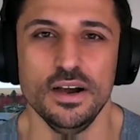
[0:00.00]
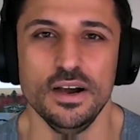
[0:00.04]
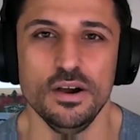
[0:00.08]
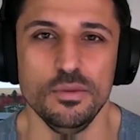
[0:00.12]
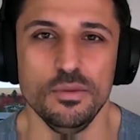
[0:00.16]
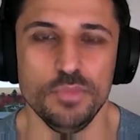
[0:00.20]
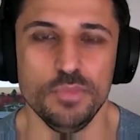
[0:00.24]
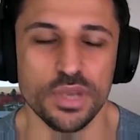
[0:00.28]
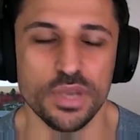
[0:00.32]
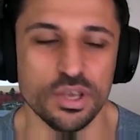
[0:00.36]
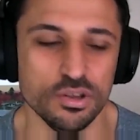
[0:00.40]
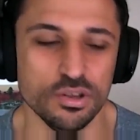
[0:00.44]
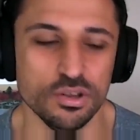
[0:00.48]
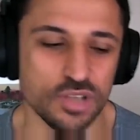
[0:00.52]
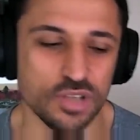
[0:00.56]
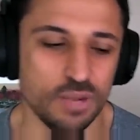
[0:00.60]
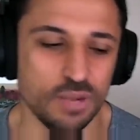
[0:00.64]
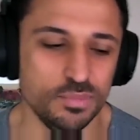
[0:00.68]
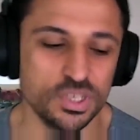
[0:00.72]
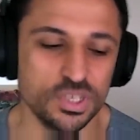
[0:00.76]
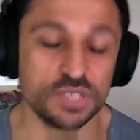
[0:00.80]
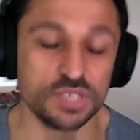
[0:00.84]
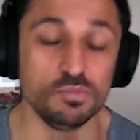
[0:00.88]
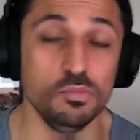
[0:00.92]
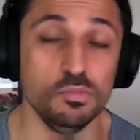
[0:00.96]
because I'm
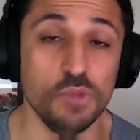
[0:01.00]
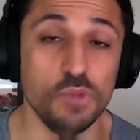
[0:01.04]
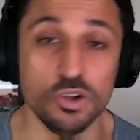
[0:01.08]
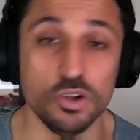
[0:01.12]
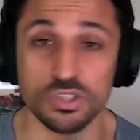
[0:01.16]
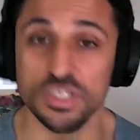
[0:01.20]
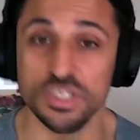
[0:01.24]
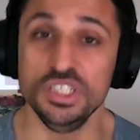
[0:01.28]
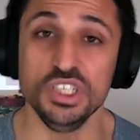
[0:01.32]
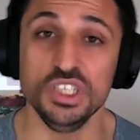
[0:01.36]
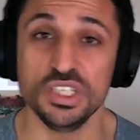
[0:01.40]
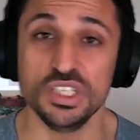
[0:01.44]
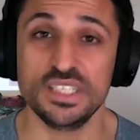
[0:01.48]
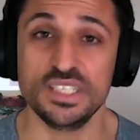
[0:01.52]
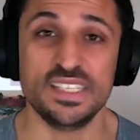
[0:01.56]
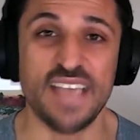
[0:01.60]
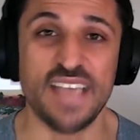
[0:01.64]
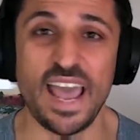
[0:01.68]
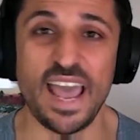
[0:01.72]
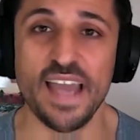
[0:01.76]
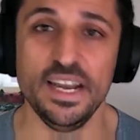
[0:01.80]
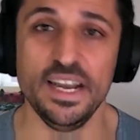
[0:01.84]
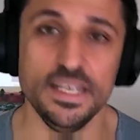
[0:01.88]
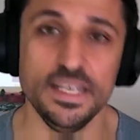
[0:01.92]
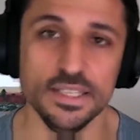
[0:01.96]
just mostly just
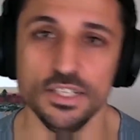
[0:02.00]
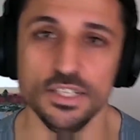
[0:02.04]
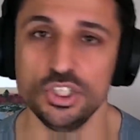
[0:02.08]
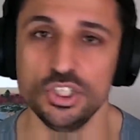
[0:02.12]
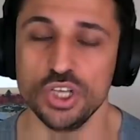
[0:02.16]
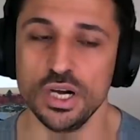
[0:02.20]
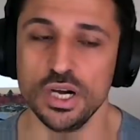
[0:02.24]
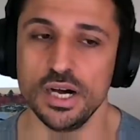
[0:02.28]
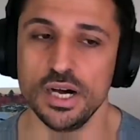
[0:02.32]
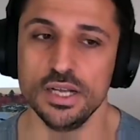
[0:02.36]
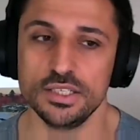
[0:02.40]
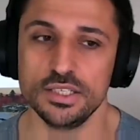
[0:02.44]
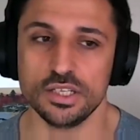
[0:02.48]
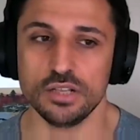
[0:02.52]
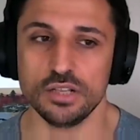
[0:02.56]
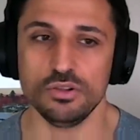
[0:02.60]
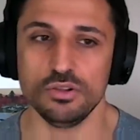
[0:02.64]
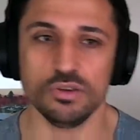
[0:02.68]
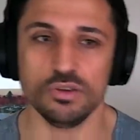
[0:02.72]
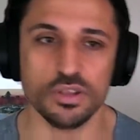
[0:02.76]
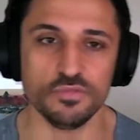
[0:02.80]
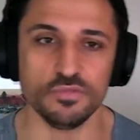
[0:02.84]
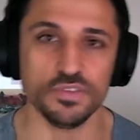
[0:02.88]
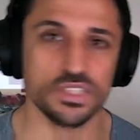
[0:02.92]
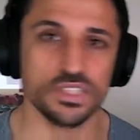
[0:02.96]
scanning the charts,
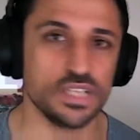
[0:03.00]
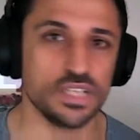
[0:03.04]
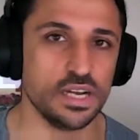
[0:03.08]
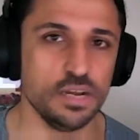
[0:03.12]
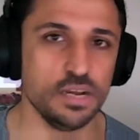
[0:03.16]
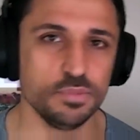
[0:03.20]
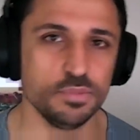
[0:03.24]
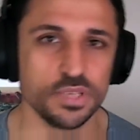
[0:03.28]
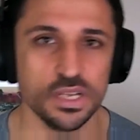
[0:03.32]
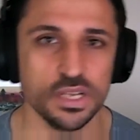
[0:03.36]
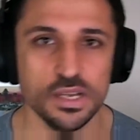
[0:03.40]
looking for setups.